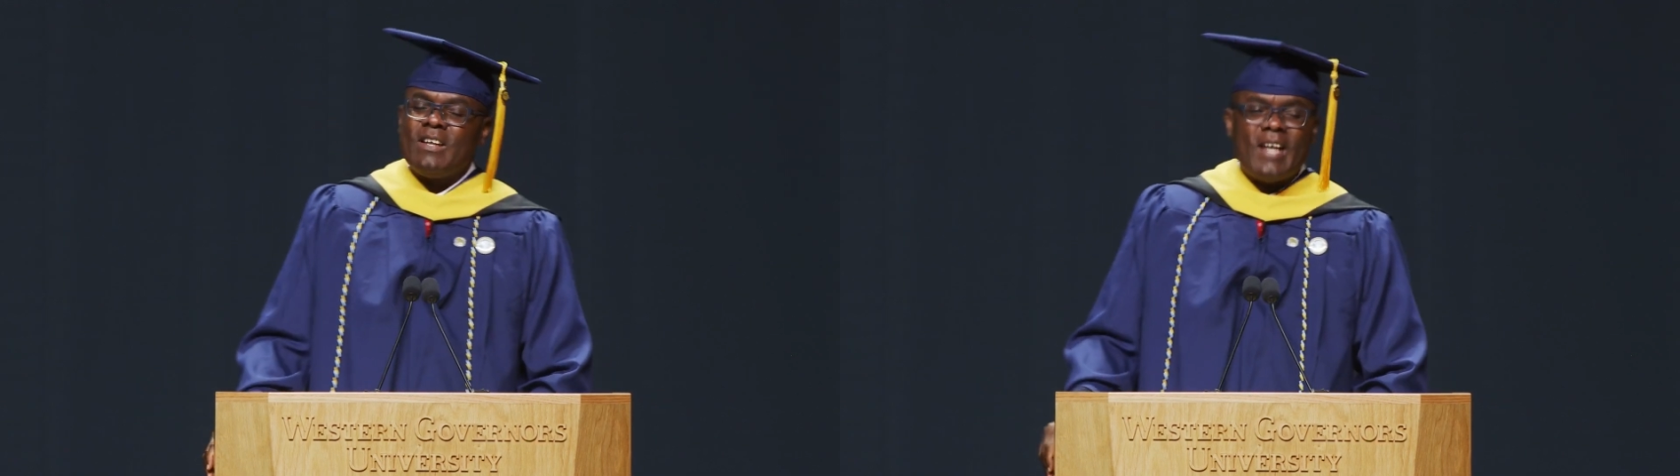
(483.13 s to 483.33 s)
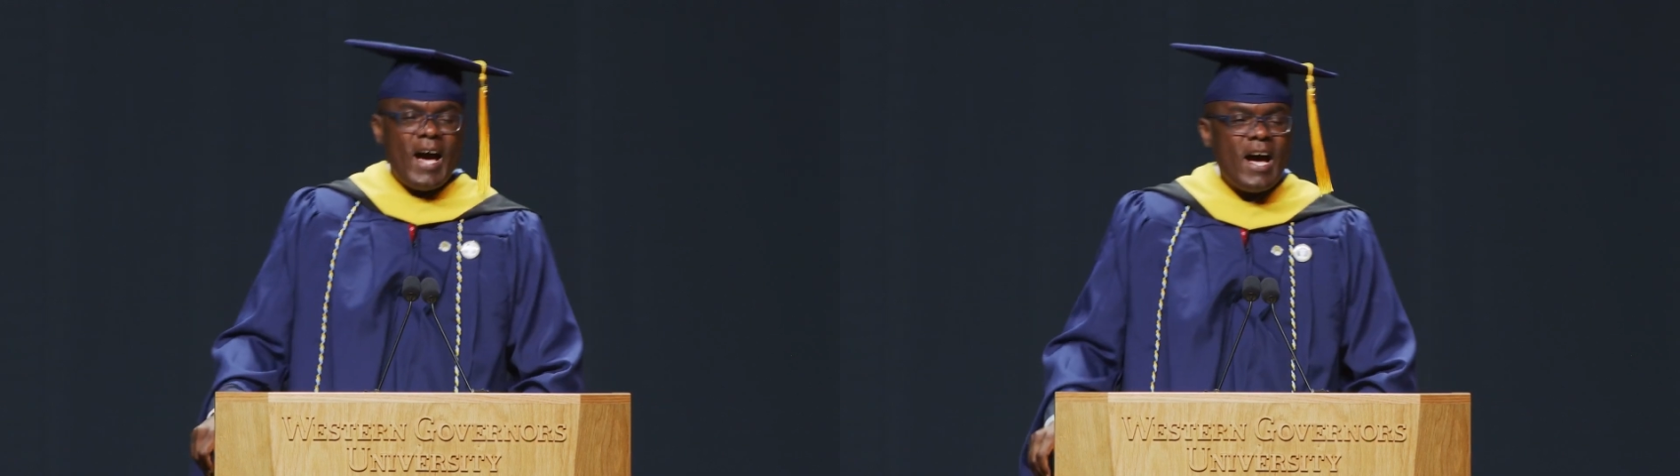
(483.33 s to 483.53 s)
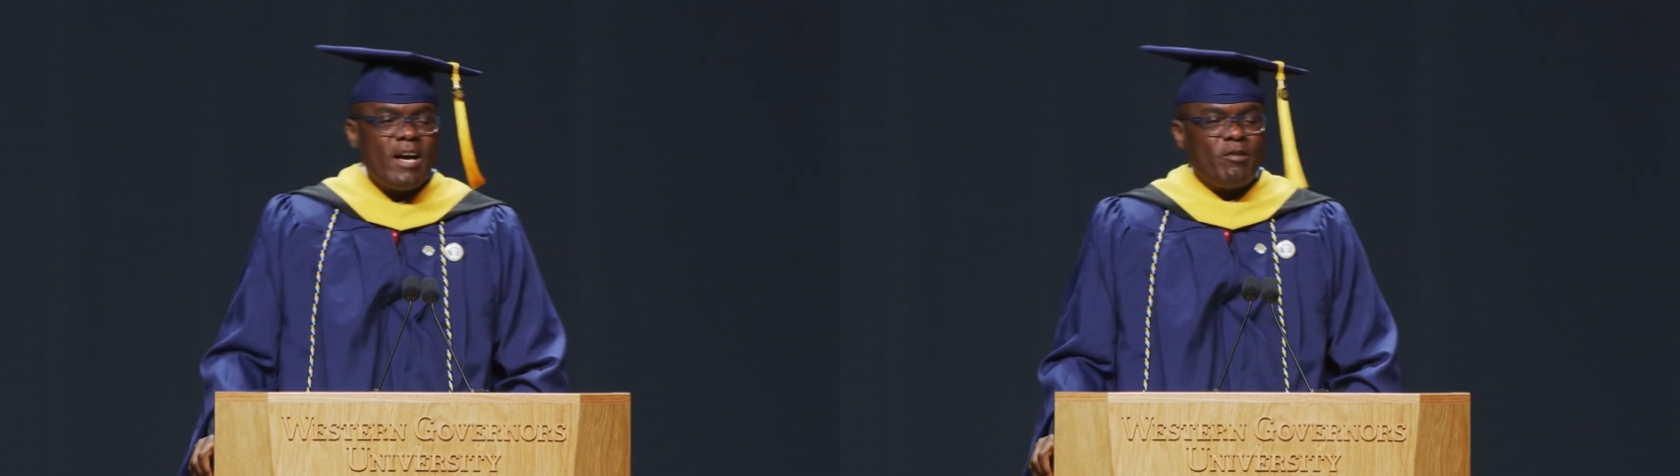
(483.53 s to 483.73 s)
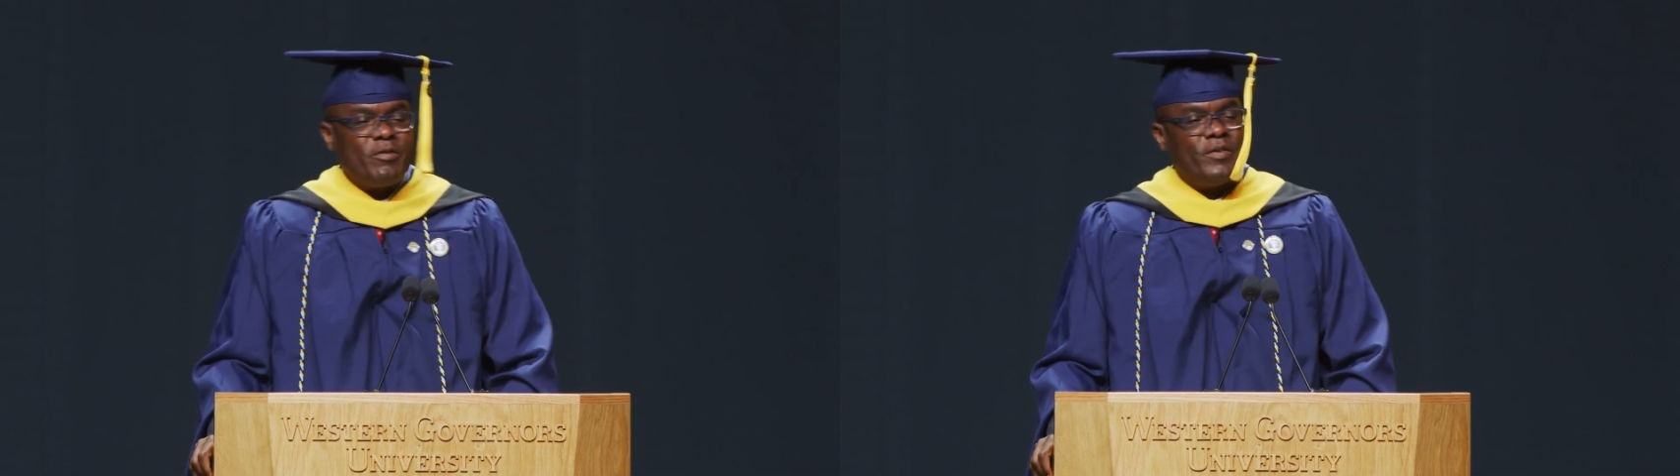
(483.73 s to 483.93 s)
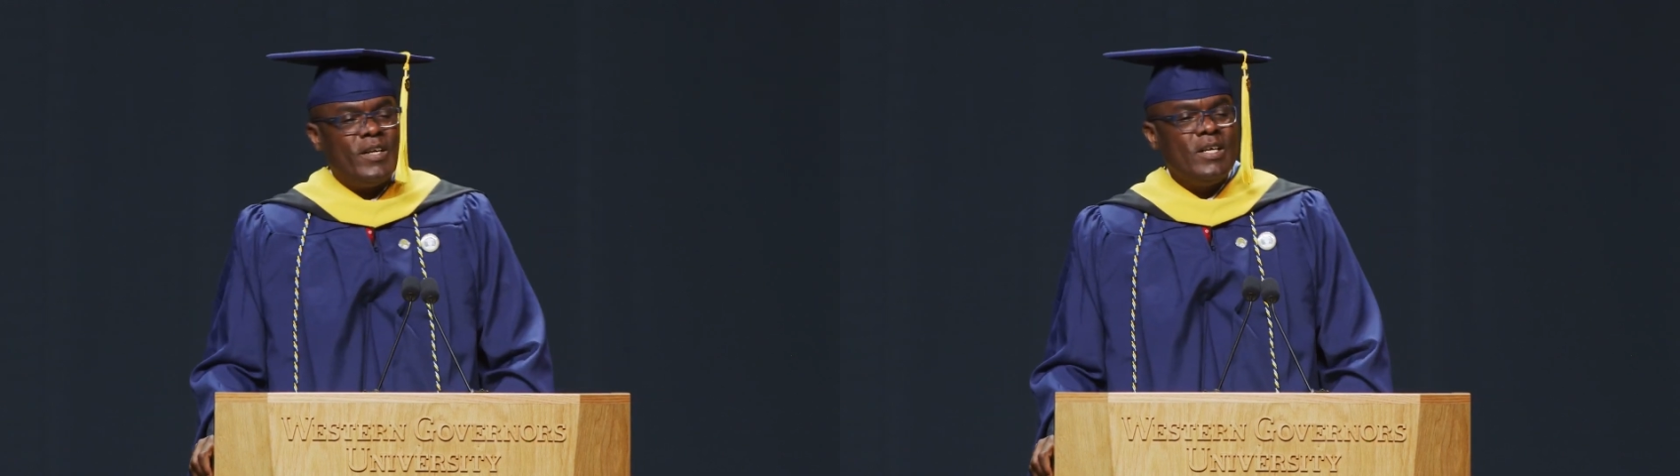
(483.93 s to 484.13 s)

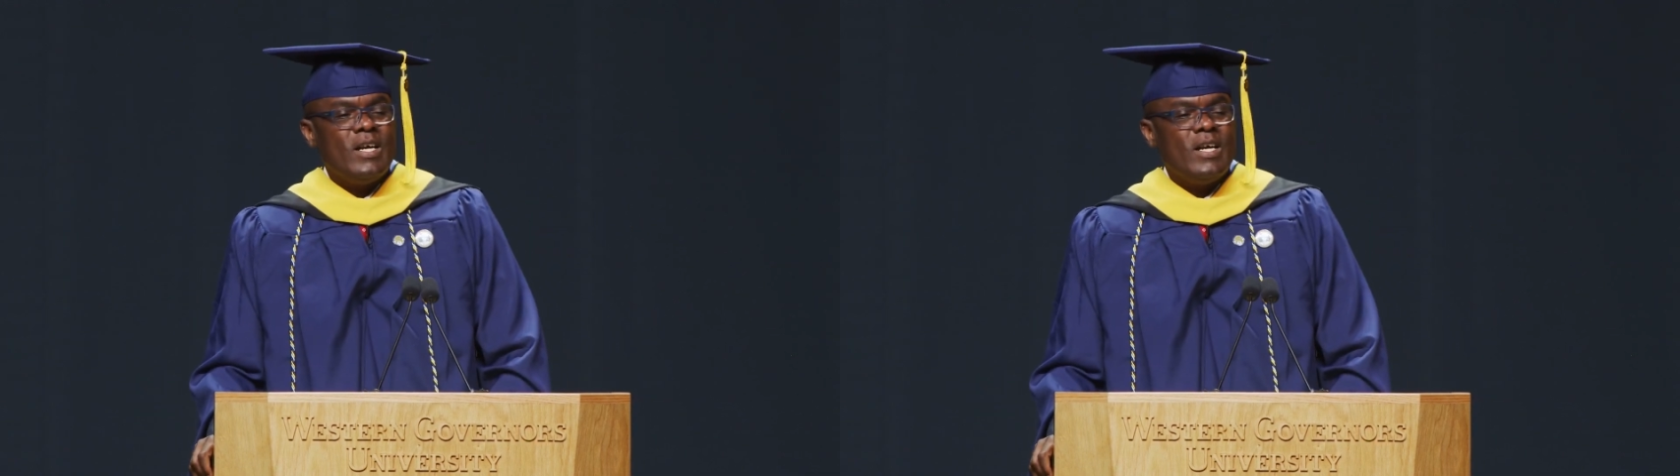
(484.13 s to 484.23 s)
life